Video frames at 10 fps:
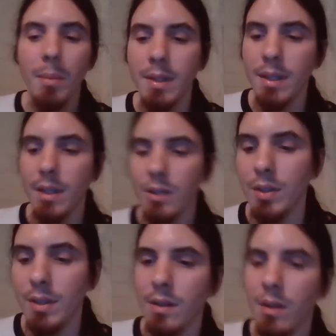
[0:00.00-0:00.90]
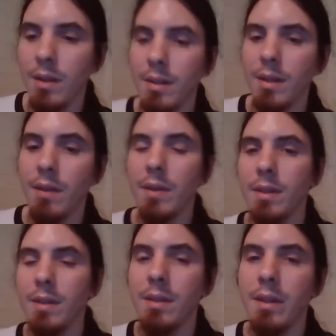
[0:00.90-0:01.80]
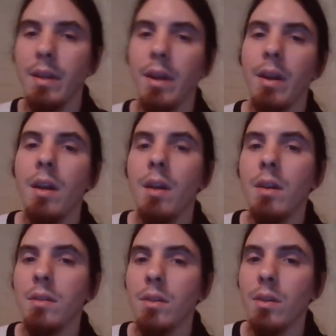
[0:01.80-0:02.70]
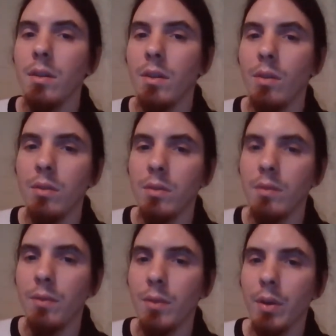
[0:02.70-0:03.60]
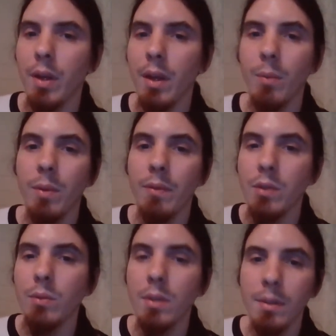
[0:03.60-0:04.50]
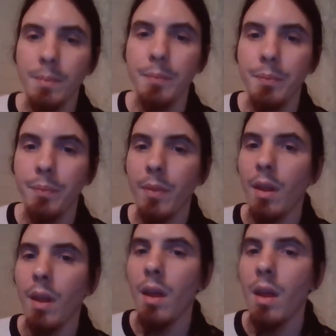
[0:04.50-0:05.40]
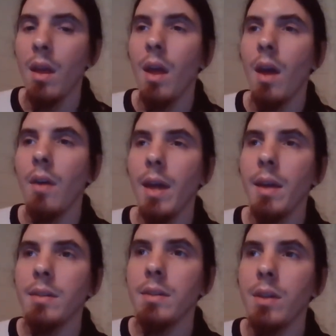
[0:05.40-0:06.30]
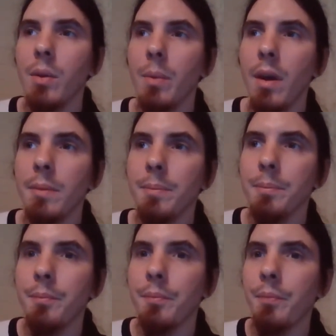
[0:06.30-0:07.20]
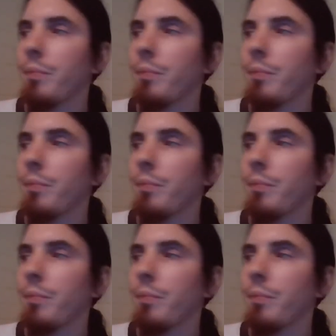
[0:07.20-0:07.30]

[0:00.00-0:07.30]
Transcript: me seeing Jesus and all that stuff is in there. So the whole full story with visuals. Okay, so um,